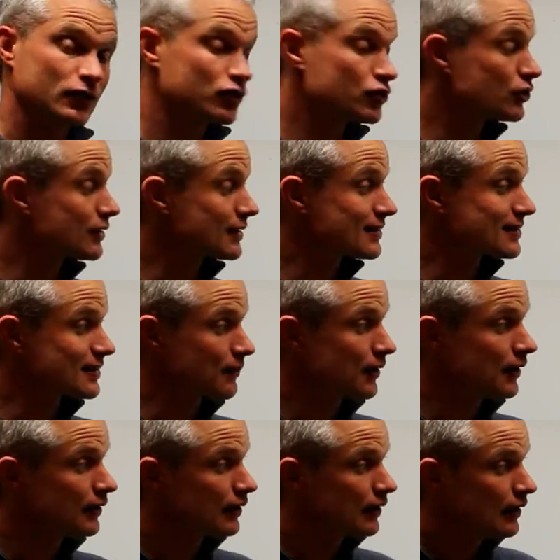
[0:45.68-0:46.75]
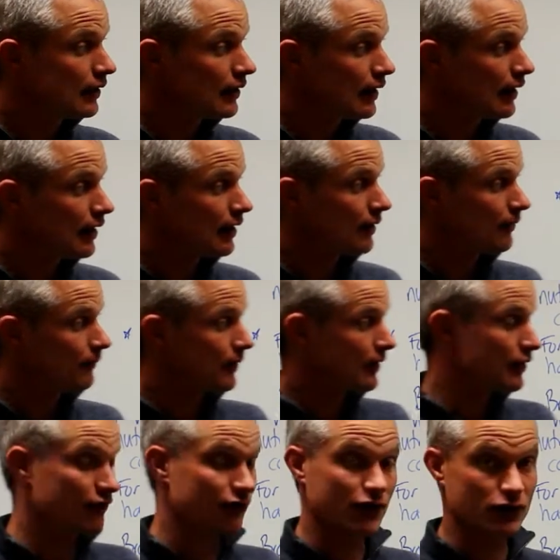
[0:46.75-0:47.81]
during summer.
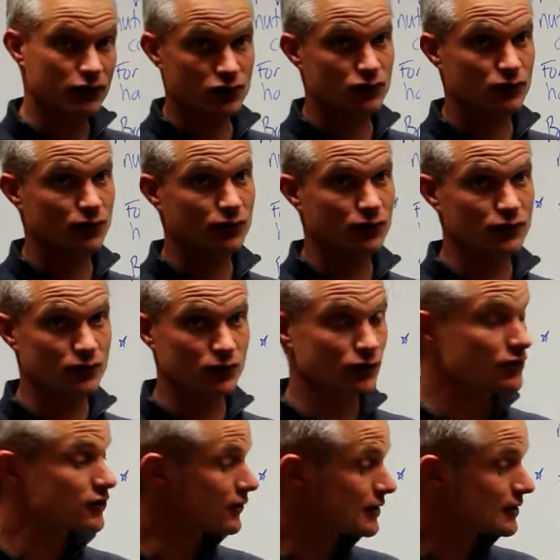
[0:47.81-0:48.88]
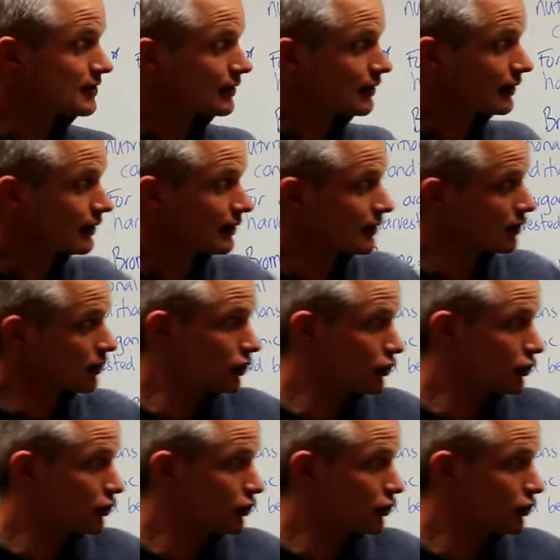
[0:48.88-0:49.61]
And if those soils are also acidic, the